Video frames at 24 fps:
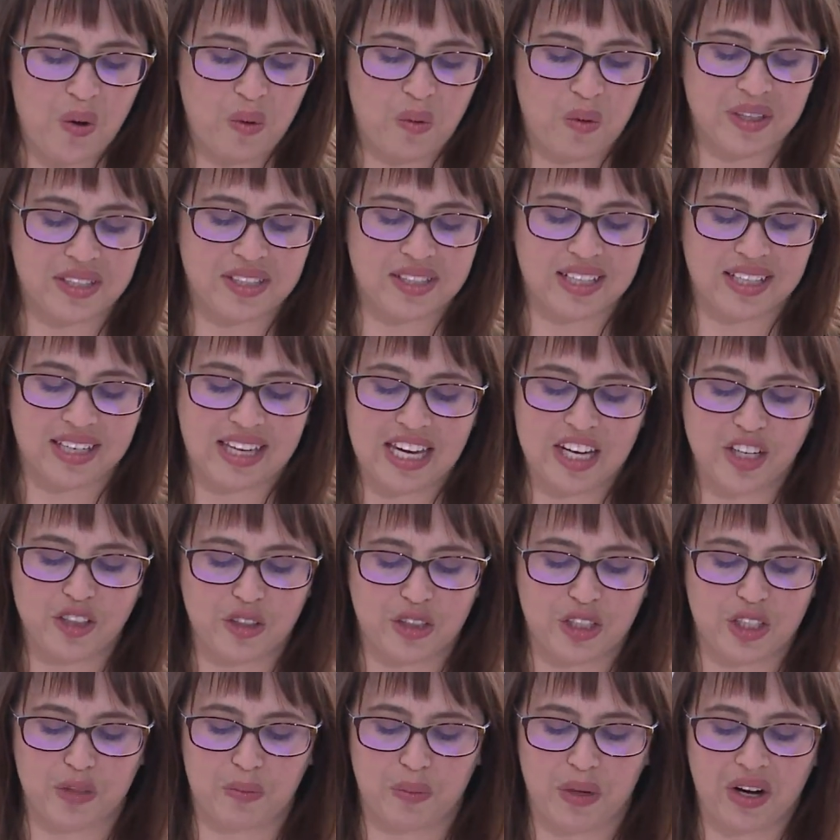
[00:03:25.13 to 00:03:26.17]
Was the
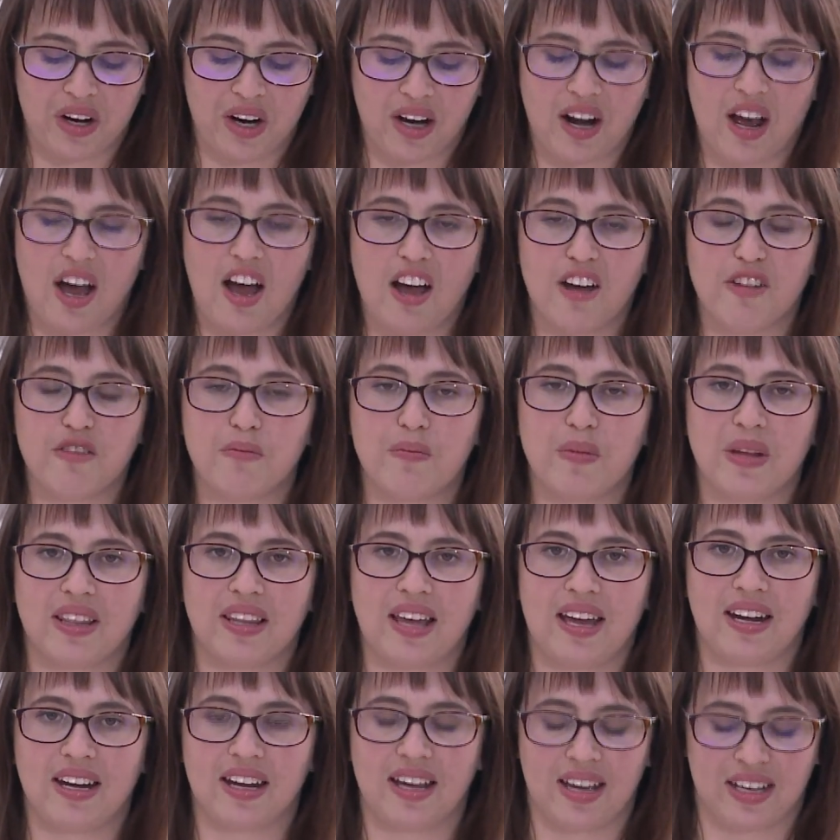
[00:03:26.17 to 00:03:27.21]
kindred spirit of
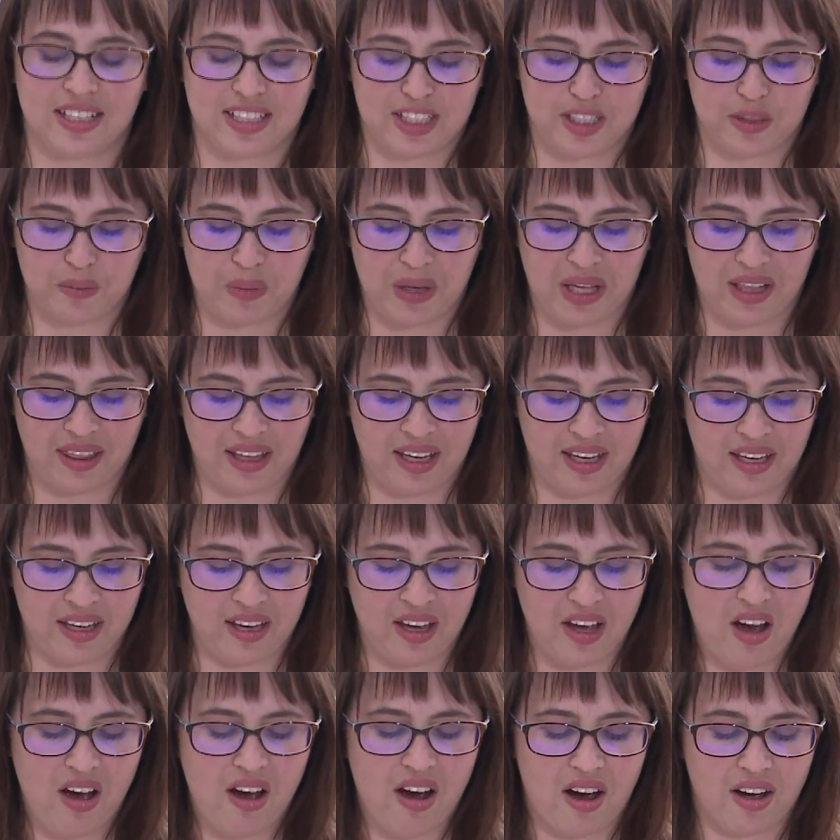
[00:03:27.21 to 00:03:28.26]
millennia spilling
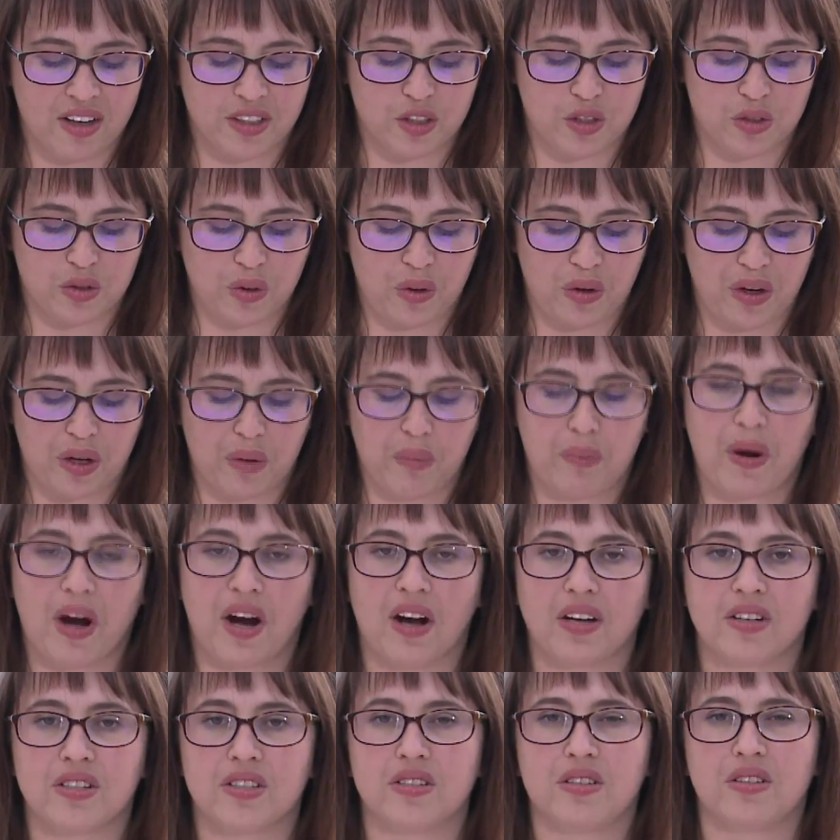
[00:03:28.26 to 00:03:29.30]
on soil
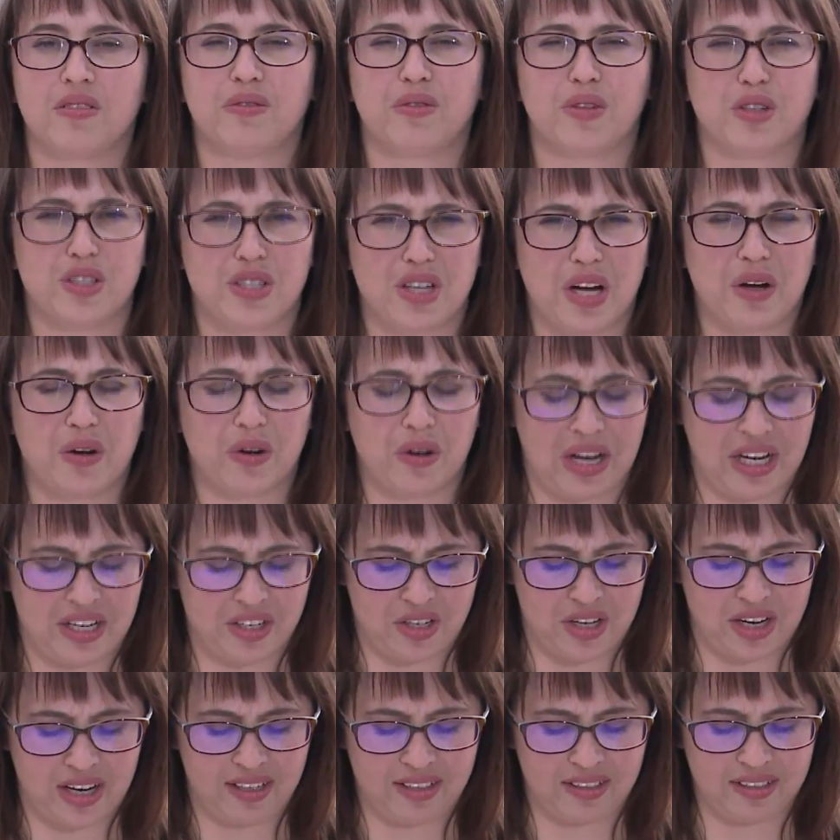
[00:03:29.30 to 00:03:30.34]
parched for
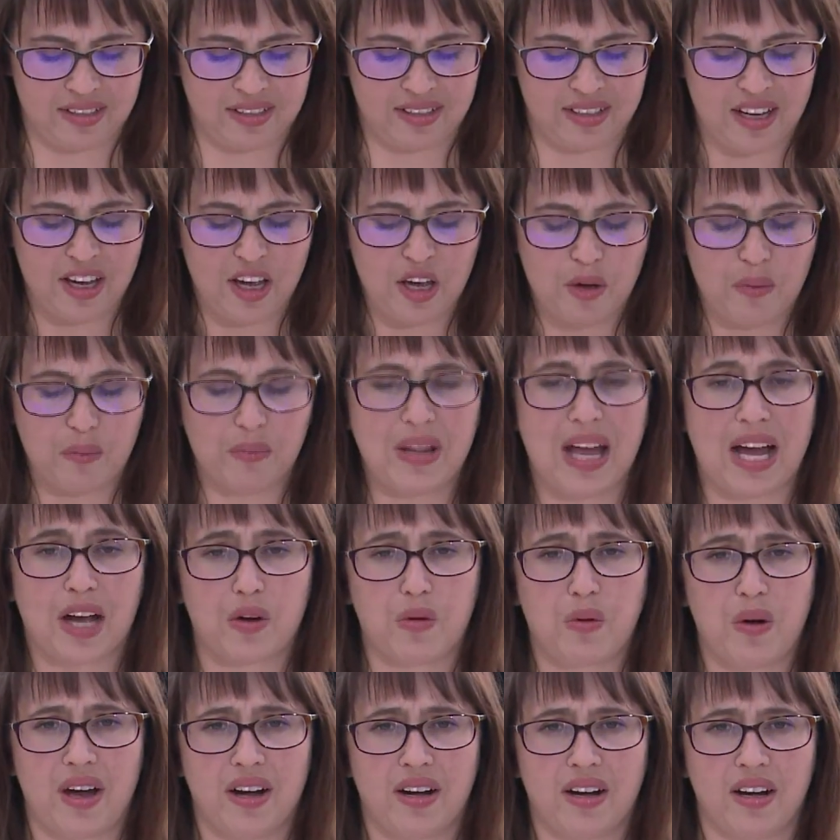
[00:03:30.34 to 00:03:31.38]
generations.
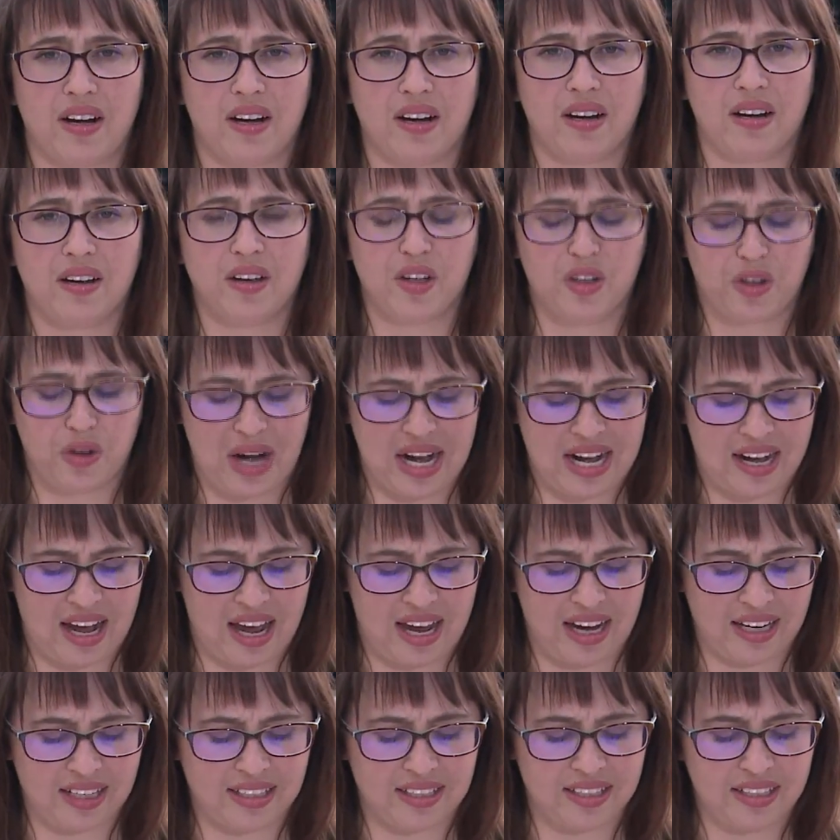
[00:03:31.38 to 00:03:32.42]
Blackwater, gray
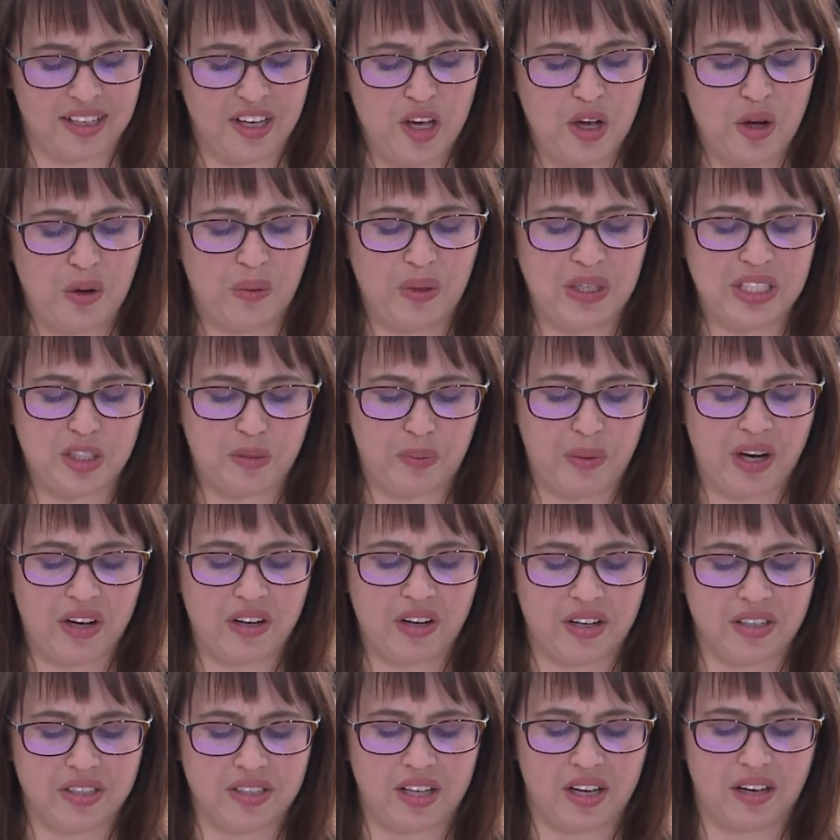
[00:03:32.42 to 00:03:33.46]
night, we spared
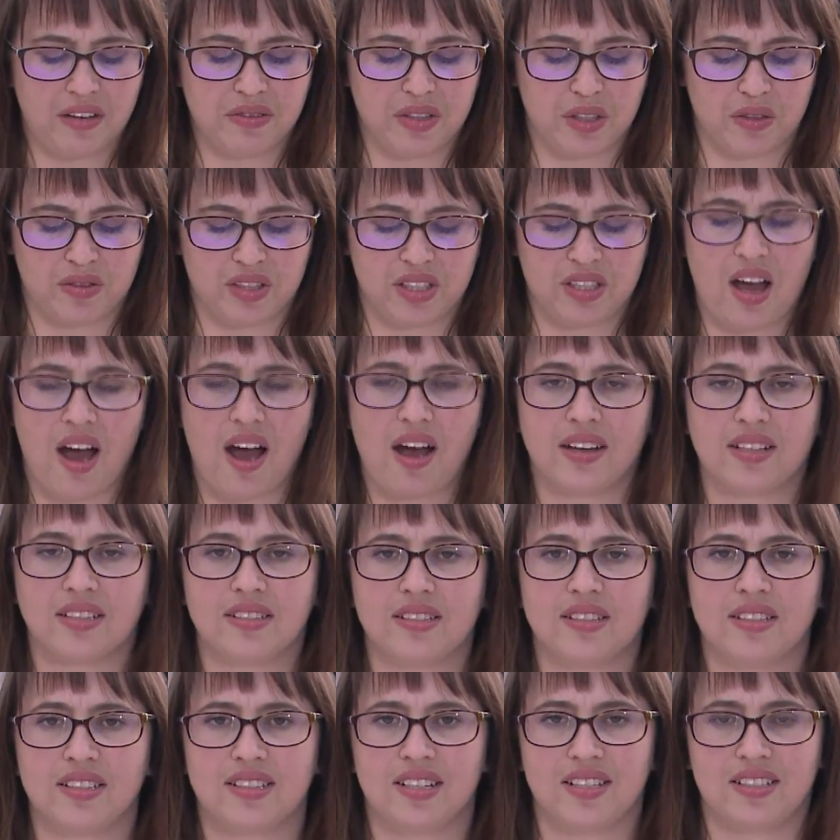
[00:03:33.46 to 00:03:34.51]
ourselves of
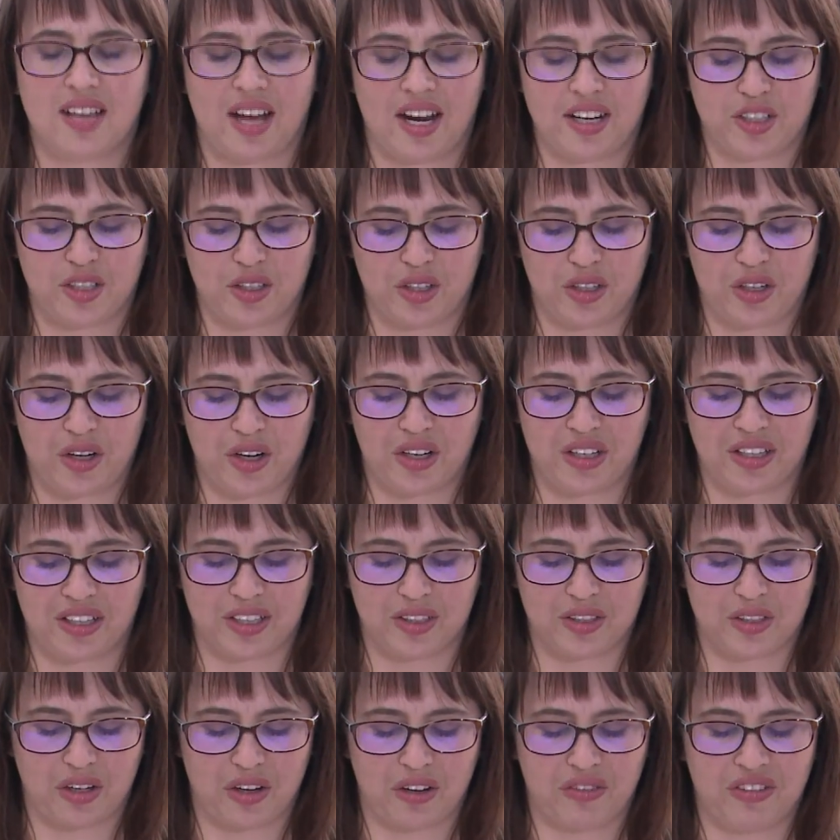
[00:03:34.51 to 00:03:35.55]
socks to touch the
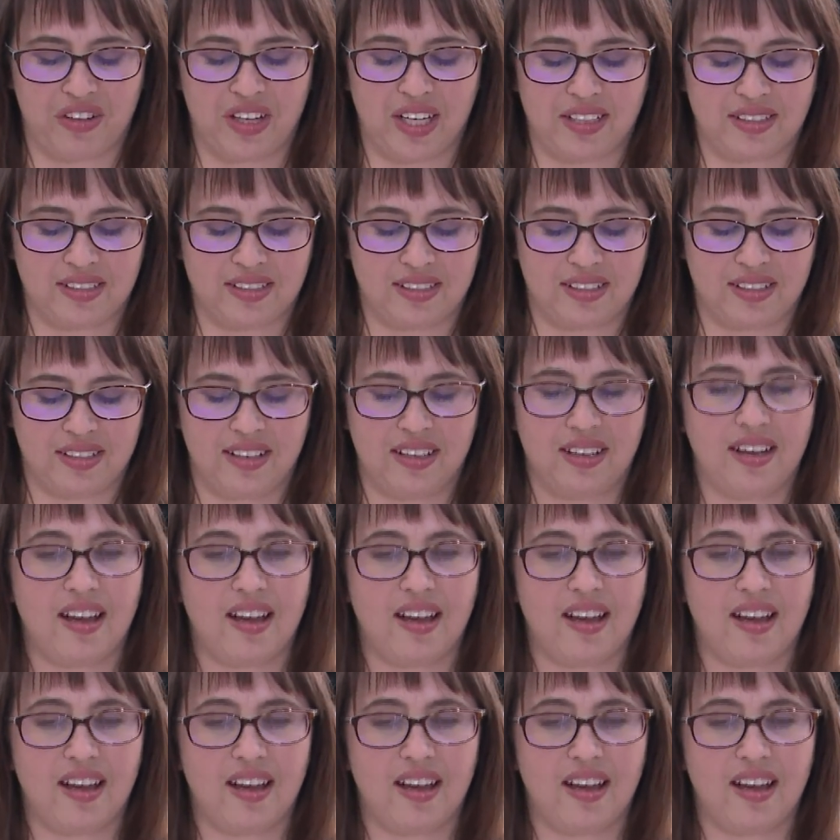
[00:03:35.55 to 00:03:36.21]
gurgling surface.